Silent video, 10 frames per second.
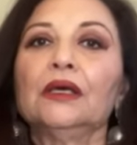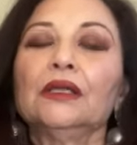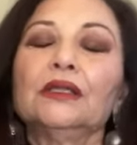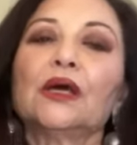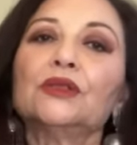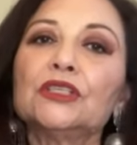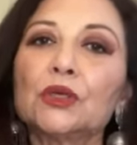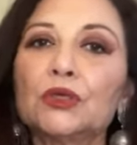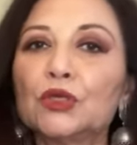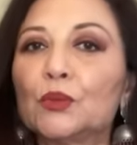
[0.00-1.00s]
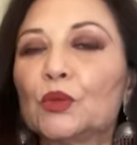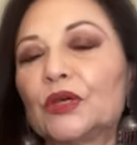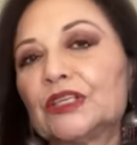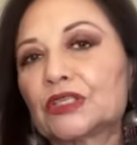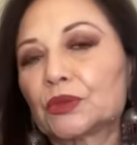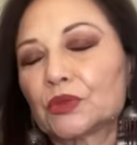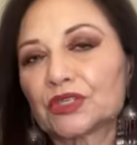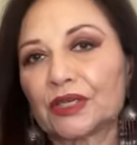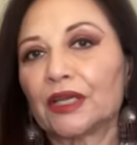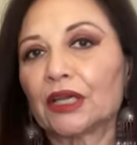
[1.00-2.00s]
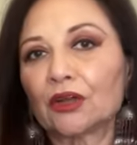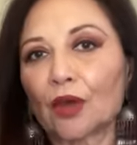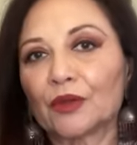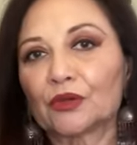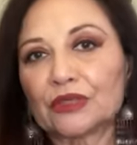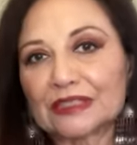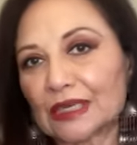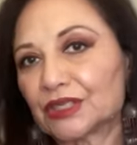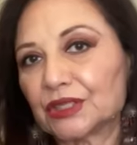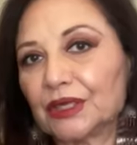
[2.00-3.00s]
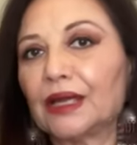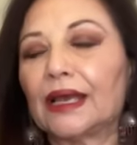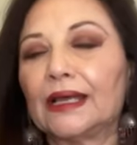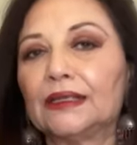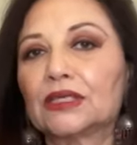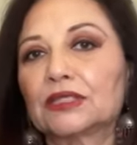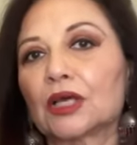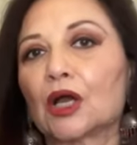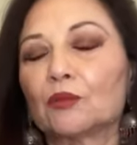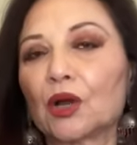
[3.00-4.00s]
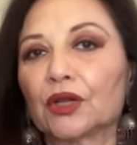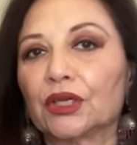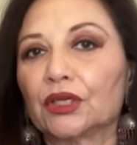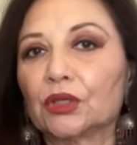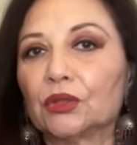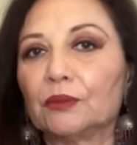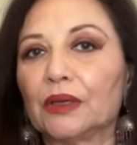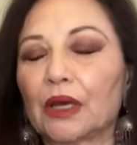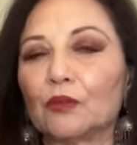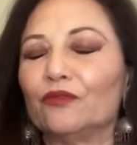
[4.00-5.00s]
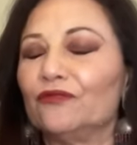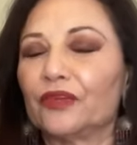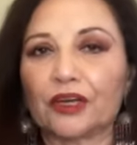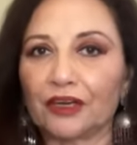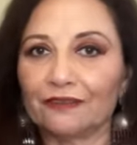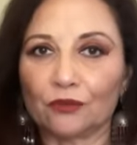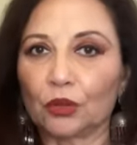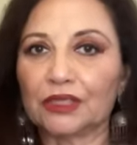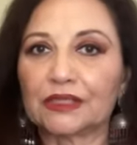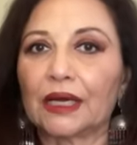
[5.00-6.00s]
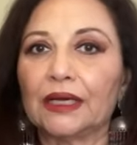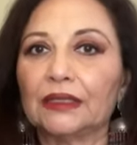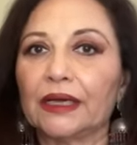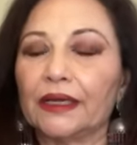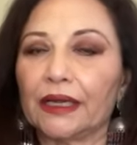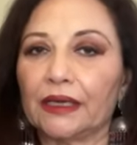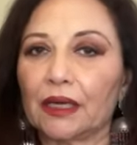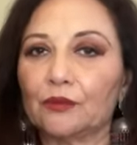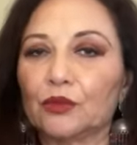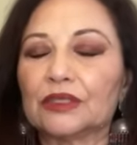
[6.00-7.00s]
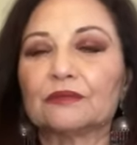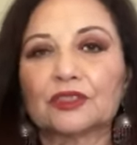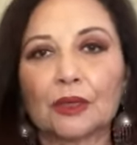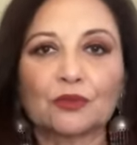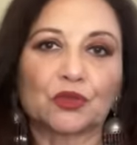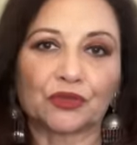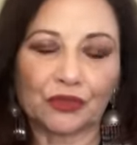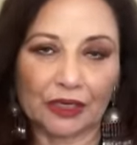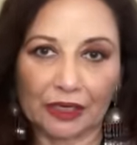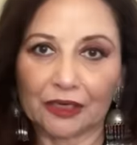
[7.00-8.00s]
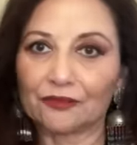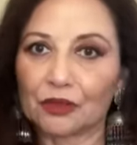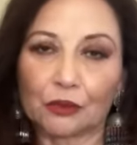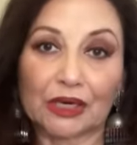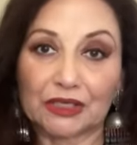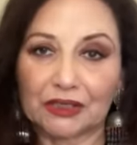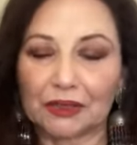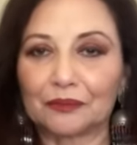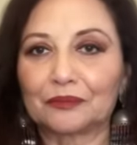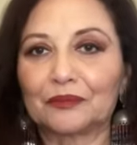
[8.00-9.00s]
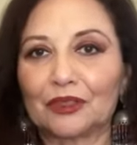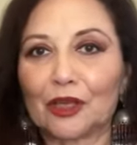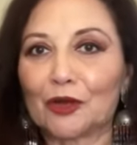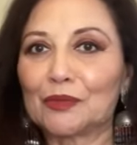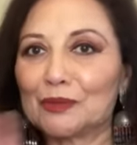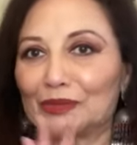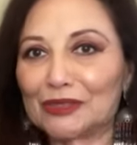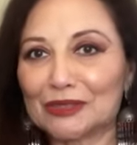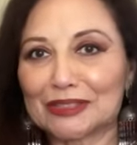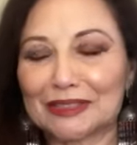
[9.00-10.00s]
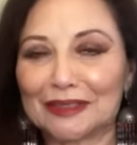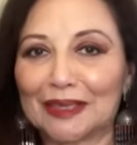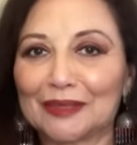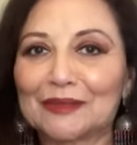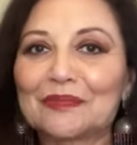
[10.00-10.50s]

Now, this also points towards an economic recession, and the stock market could become very volatile and end up with some sort of a negative correction. A lot of people are interested in that.